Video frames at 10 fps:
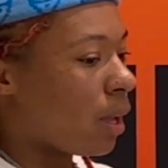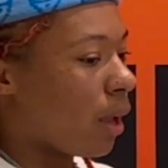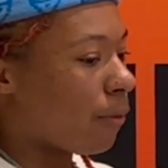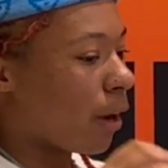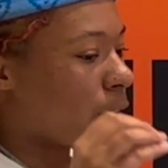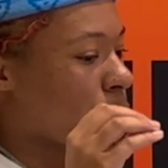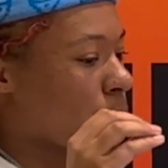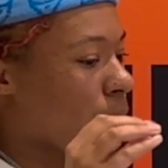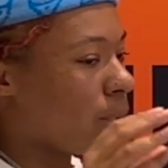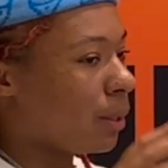if I
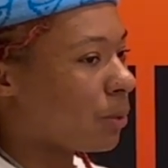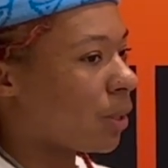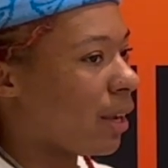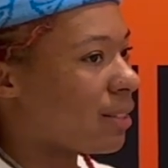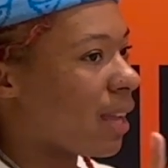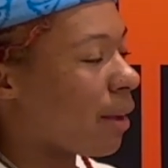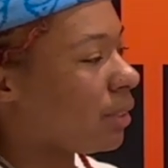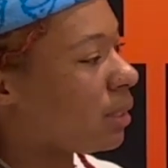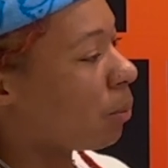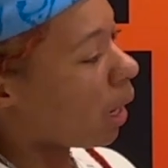truly am trying to have
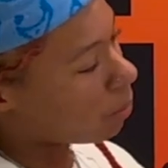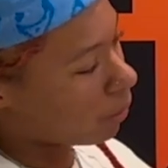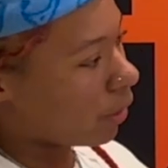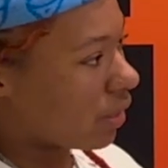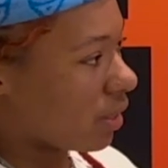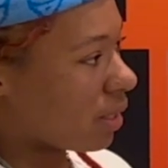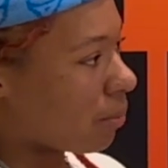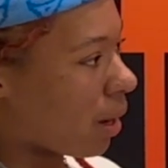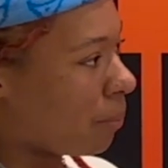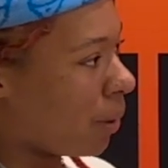these Bible verses
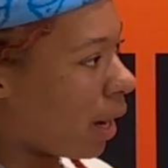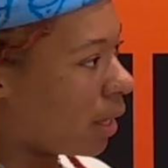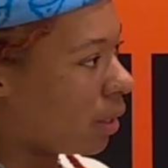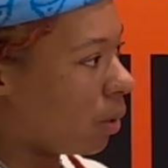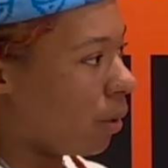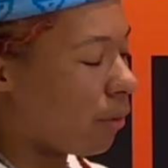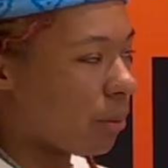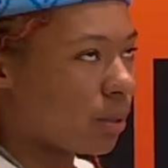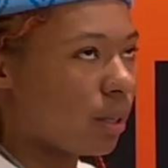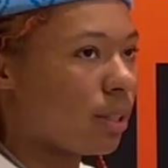in my bio, if
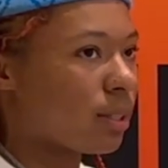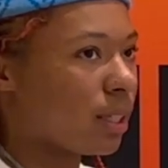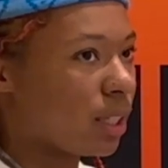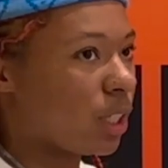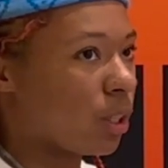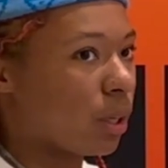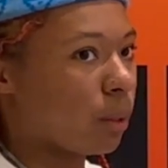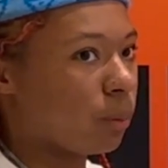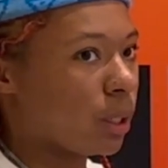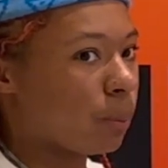I'm trying to sit here
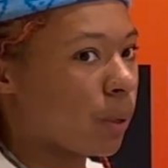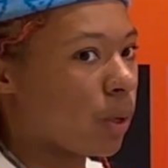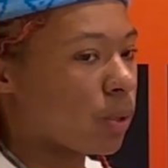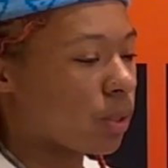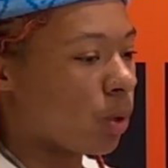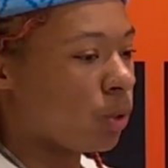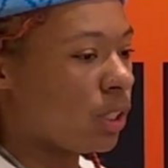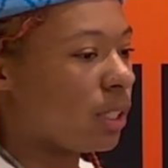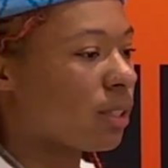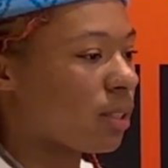and repost, oh,
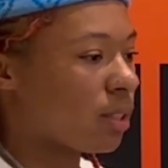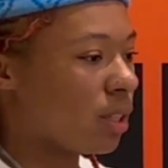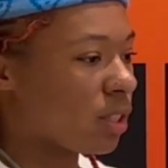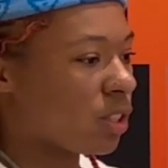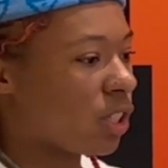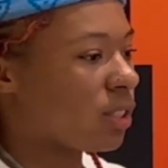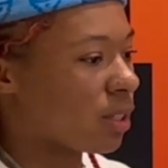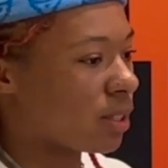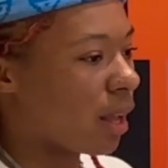Jesus this, Jesus